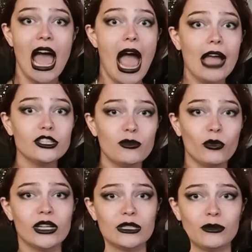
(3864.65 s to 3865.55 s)
Ashley
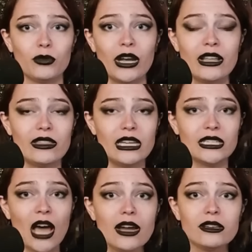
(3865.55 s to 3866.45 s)
Boyd has been pregnant the
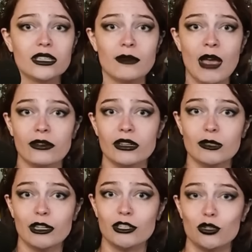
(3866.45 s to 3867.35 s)
entire time Henry has
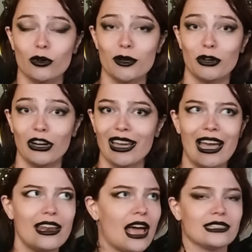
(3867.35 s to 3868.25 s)
been in Storybrooke
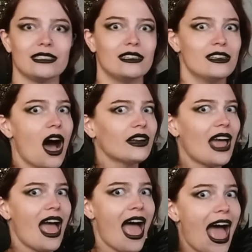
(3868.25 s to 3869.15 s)
and has not
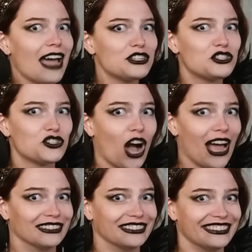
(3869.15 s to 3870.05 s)
had a
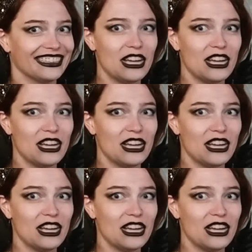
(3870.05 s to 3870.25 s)
child